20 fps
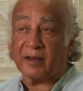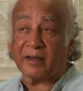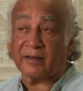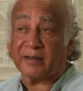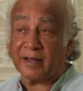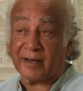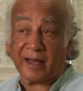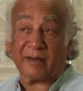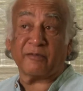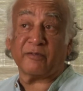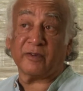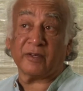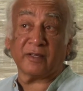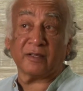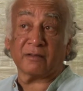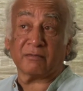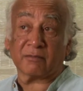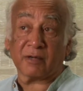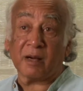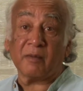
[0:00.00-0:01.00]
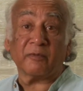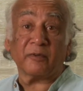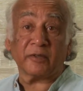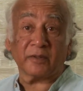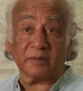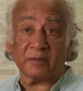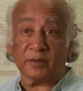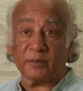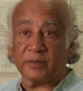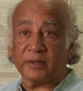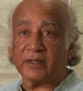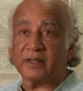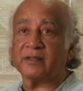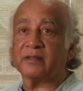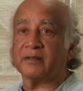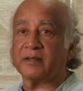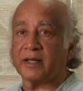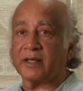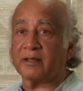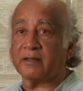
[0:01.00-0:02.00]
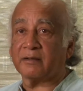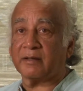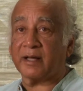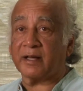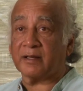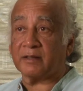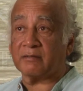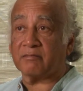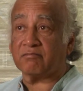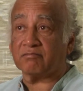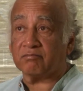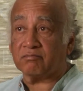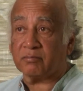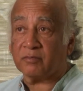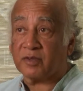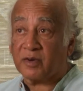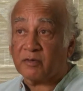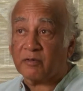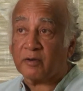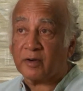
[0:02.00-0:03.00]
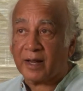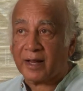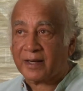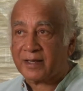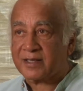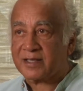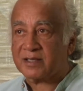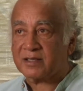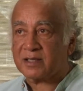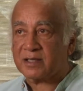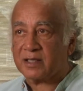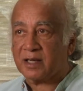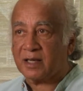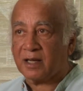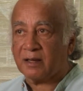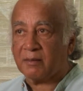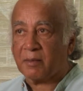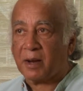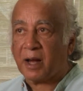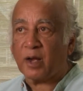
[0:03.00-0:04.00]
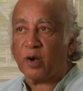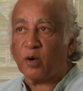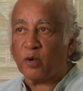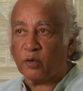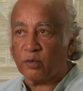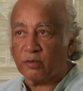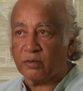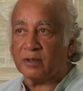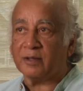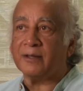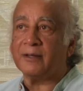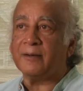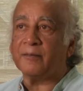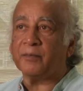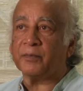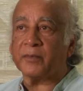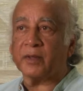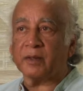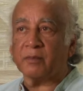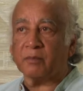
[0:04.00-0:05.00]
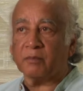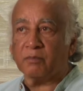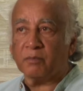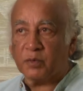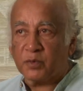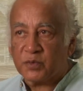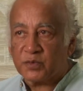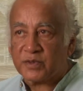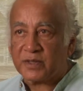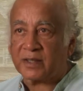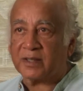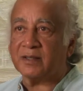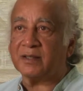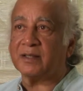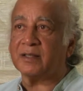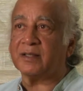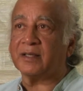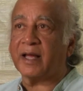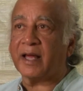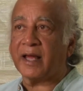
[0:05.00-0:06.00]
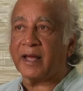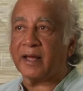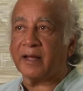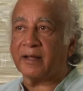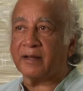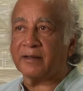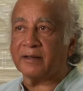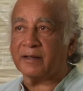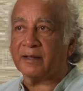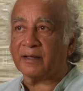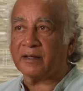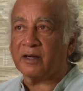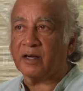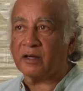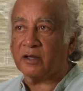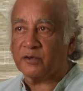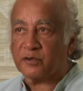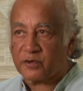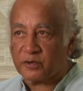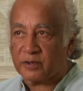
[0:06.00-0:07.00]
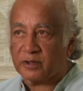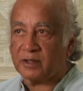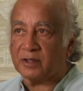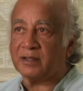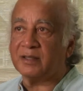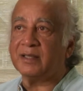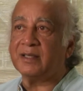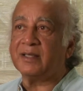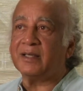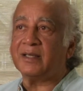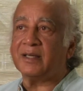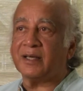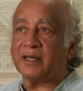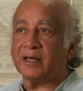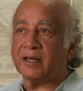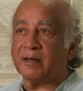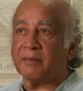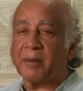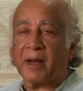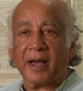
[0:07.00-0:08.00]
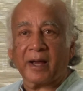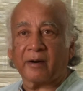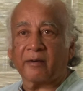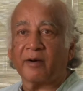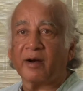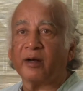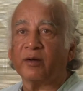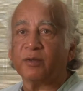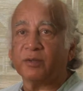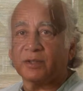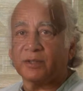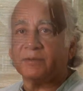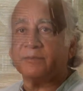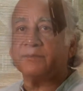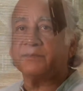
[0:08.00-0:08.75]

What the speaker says: that I feel comfortable with, that reflects my own musical and cultural background.